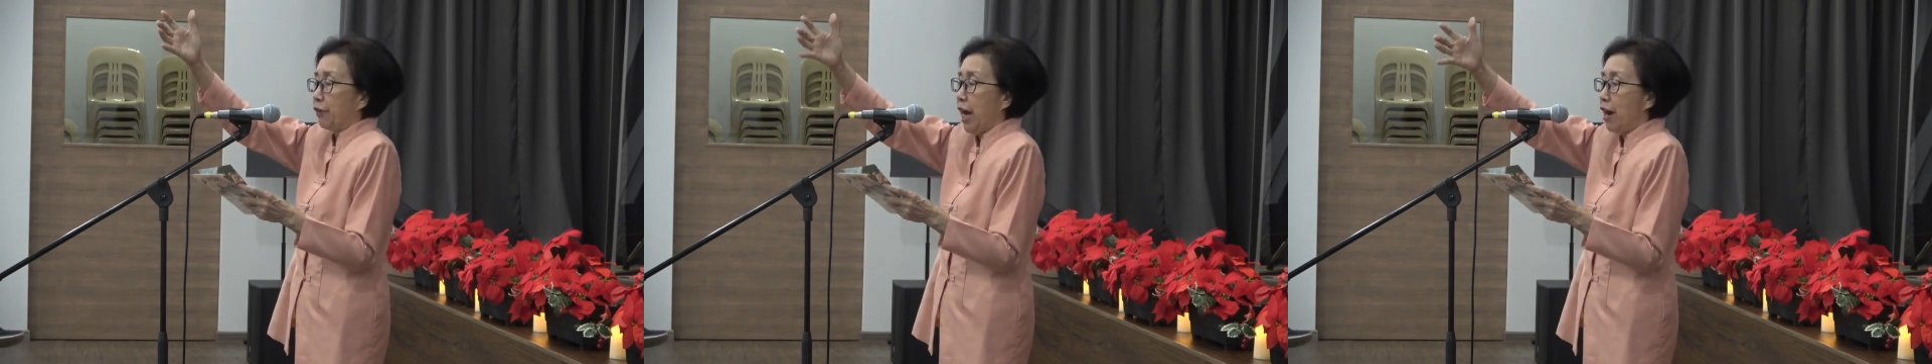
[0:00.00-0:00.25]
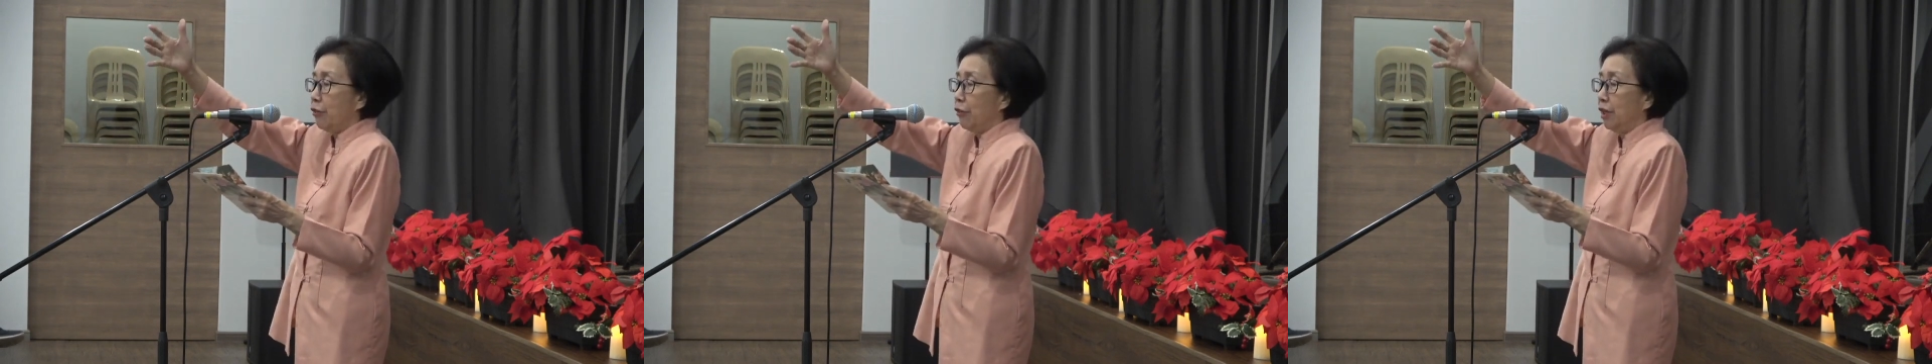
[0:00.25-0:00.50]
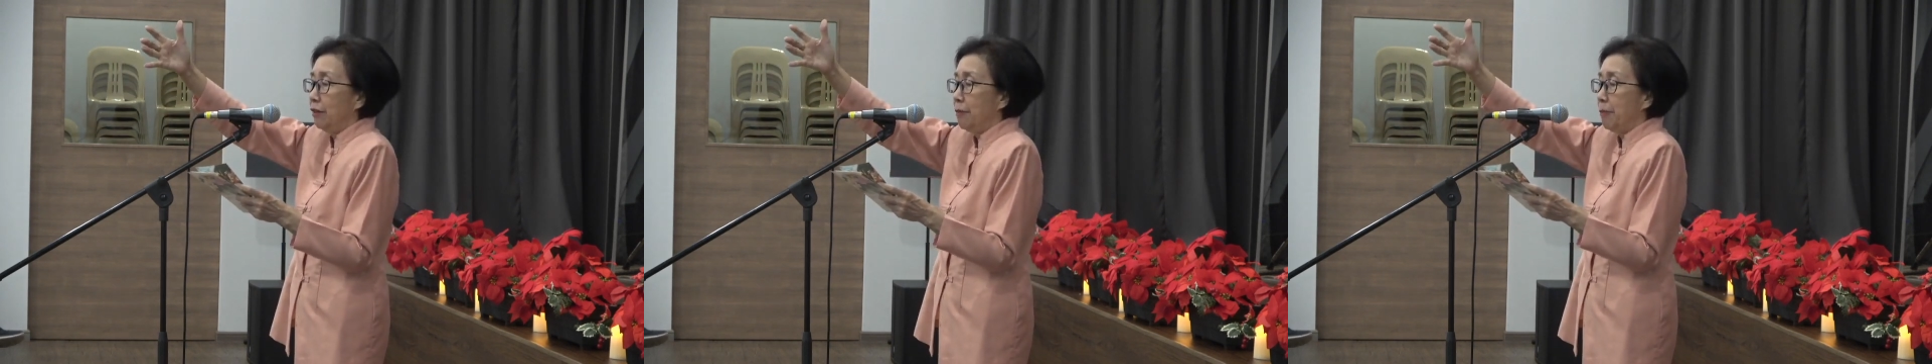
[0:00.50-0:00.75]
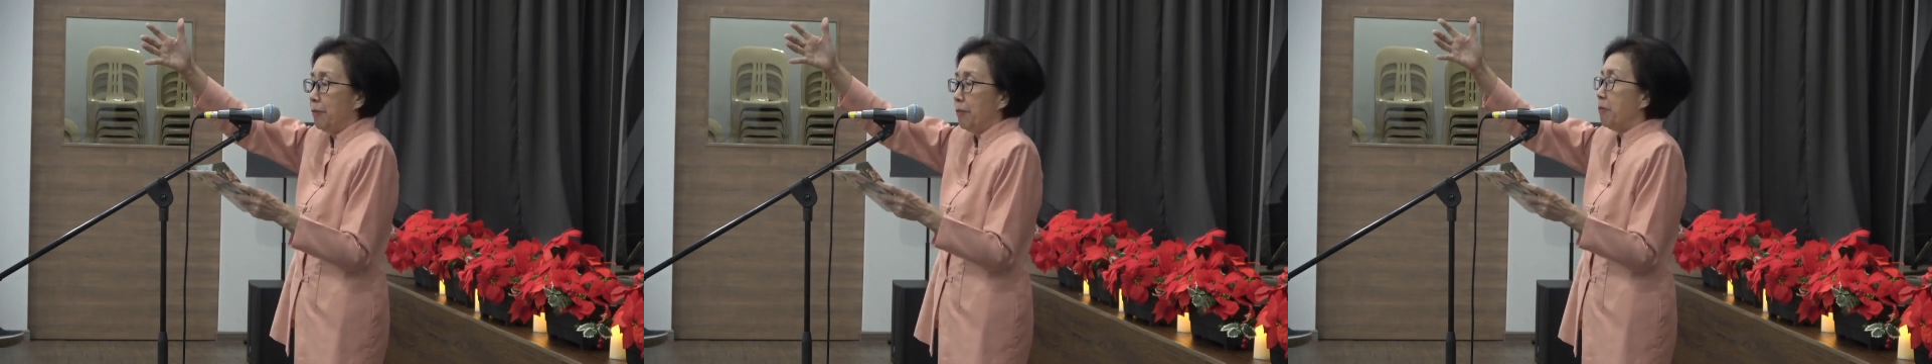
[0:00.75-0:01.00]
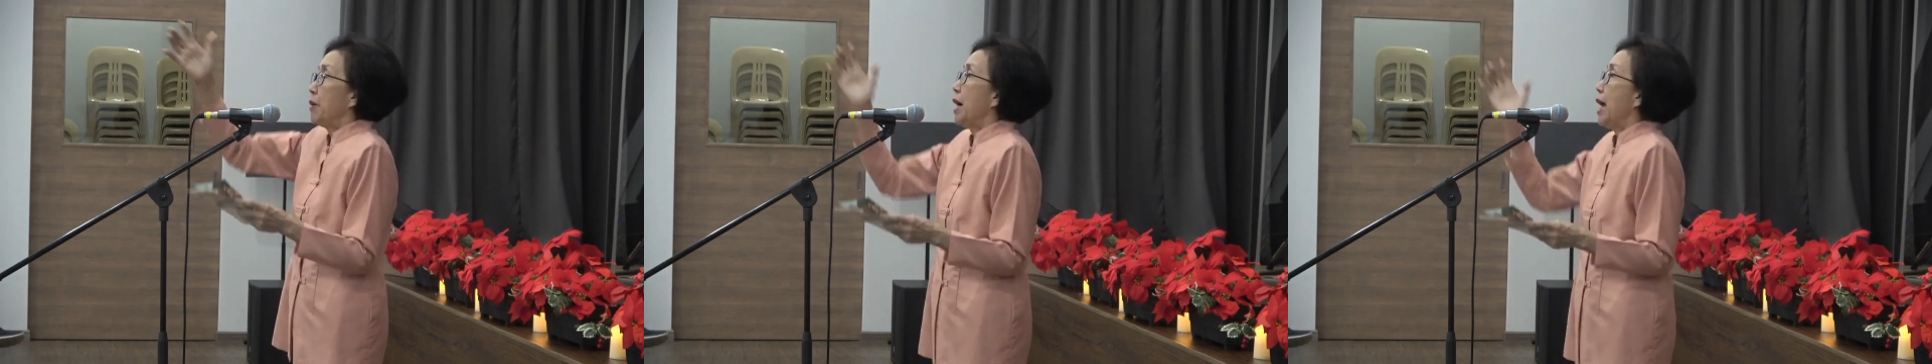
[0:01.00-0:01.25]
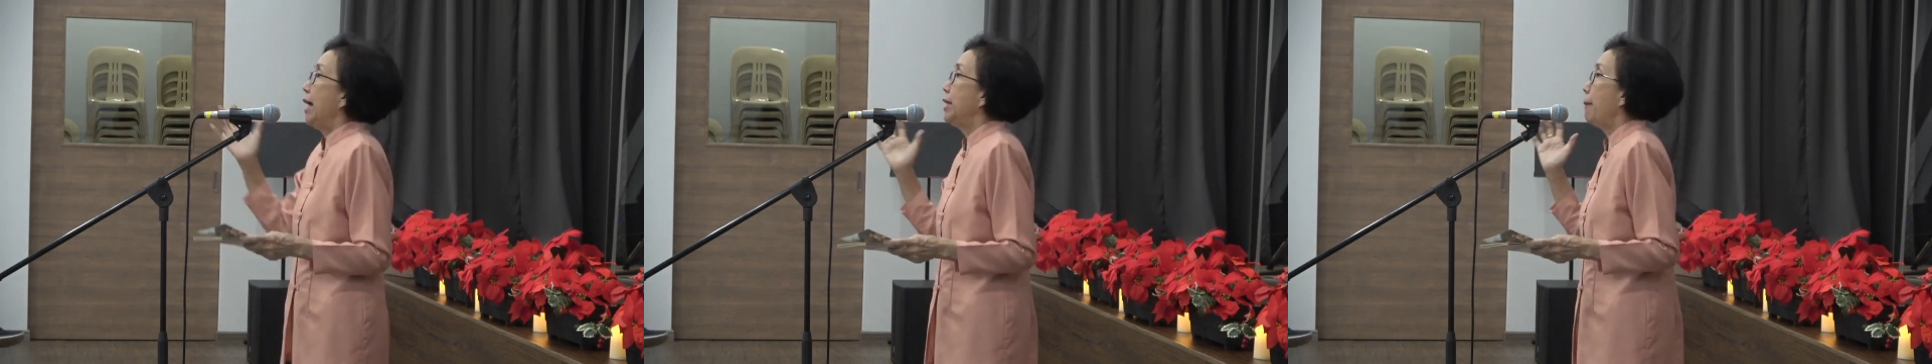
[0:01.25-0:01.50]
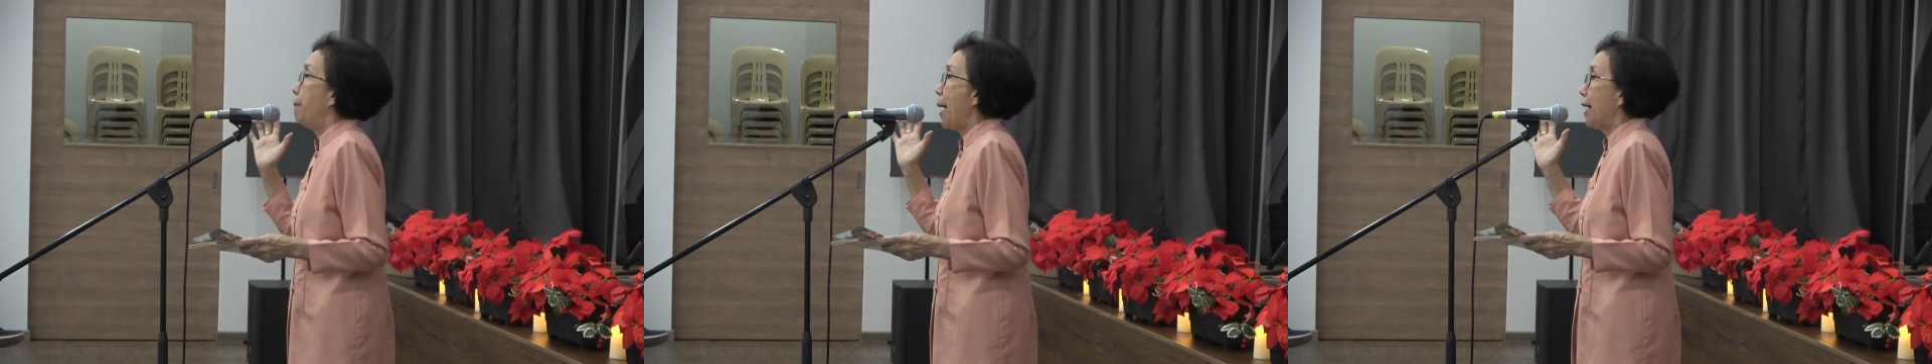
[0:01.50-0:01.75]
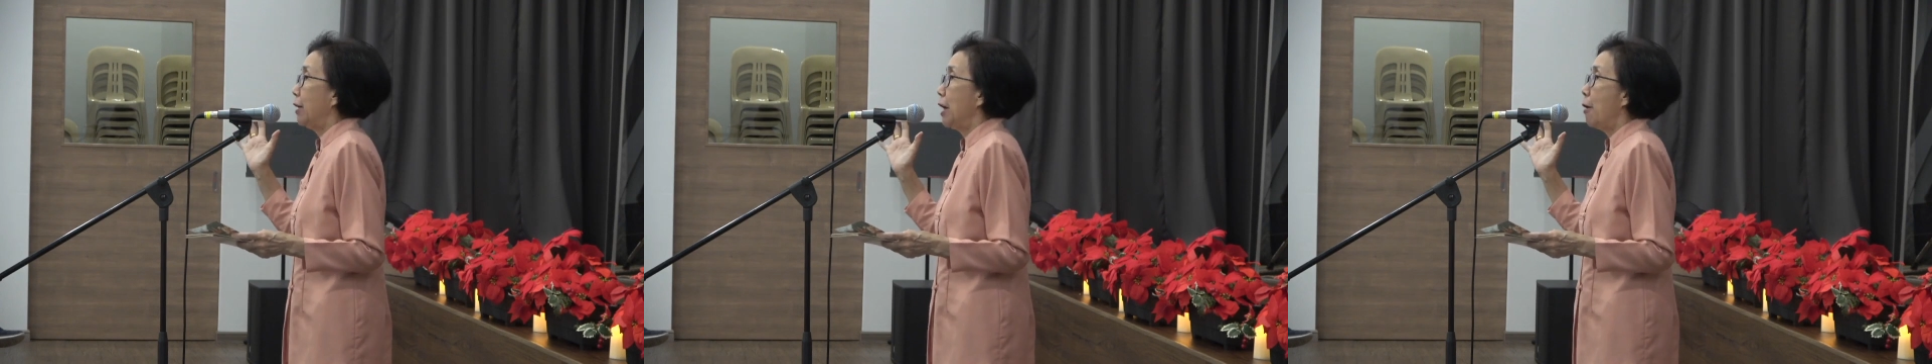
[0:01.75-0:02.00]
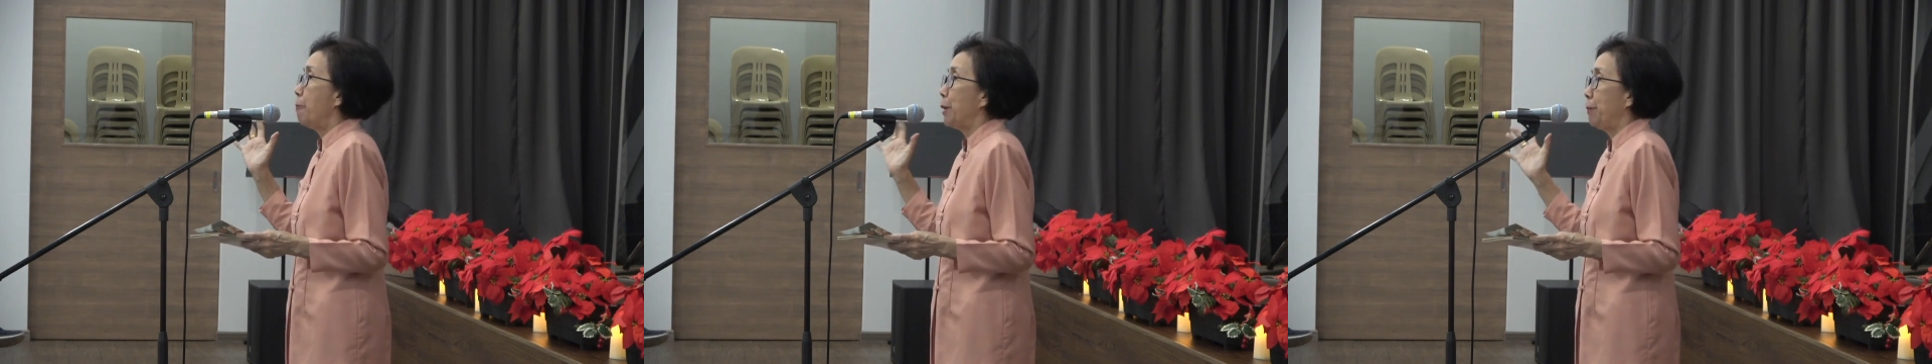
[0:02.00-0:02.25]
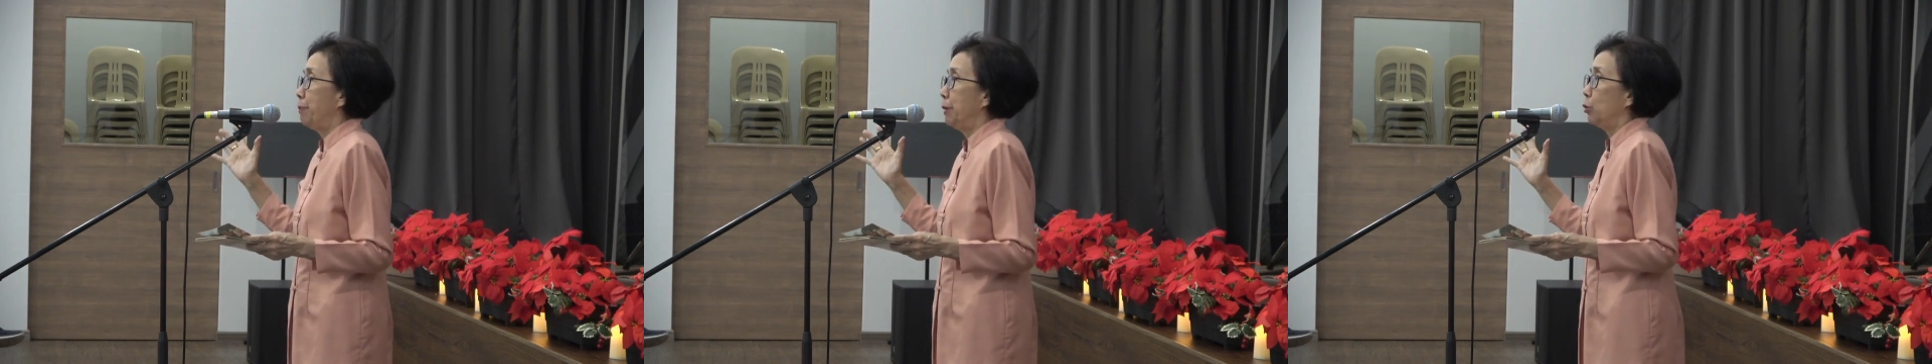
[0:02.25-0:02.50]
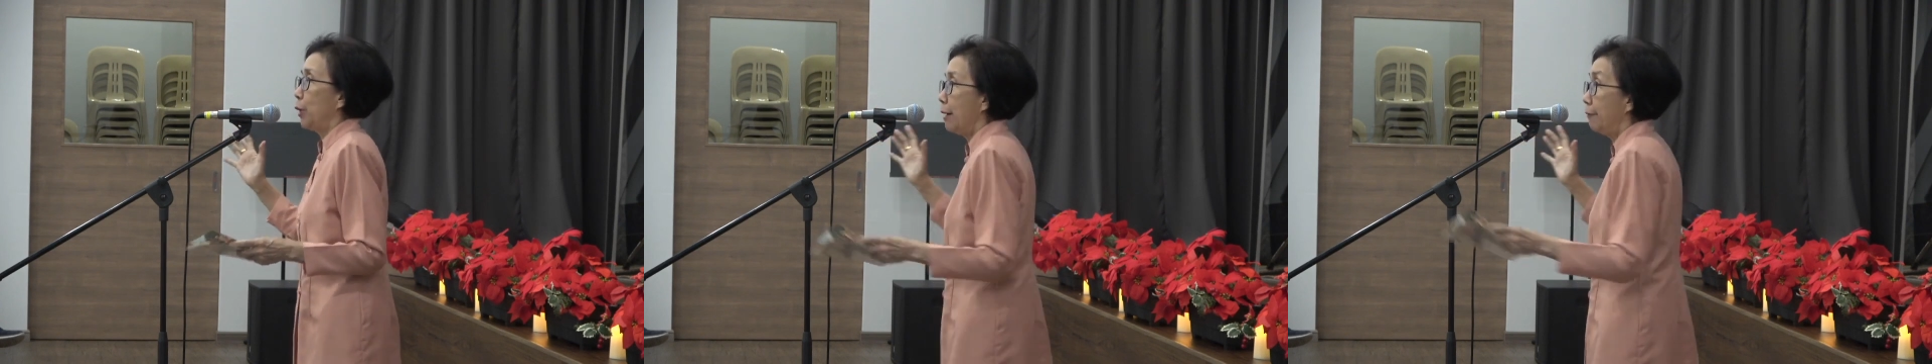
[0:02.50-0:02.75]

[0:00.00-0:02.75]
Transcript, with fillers: Carol, and the background people. We have